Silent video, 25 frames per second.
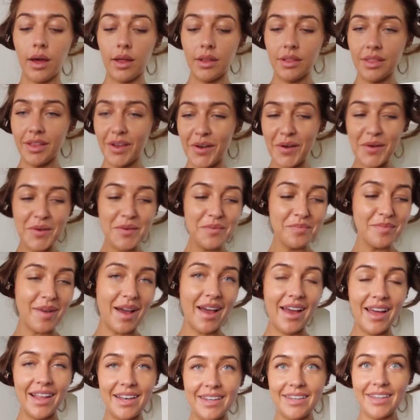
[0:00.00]
Hello
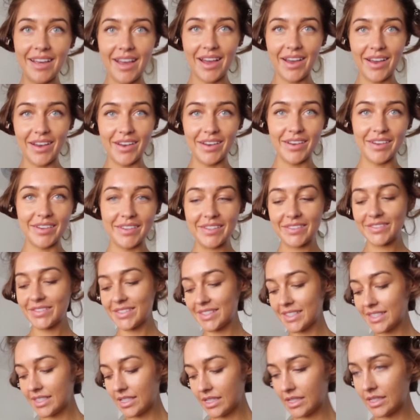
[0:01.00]
my
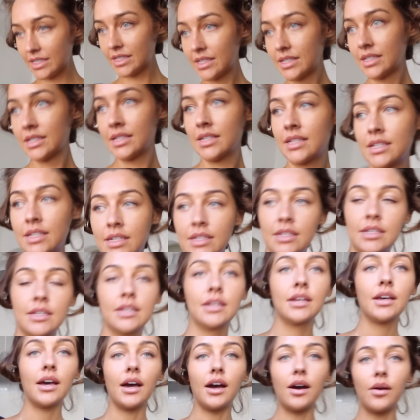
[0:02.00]
loves,
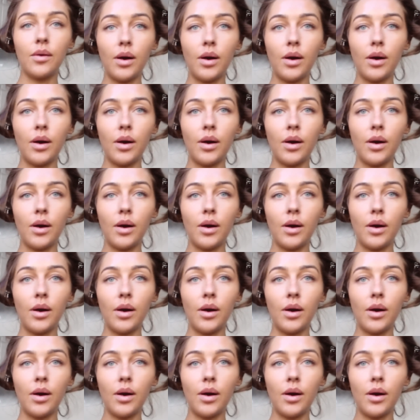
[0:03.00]
how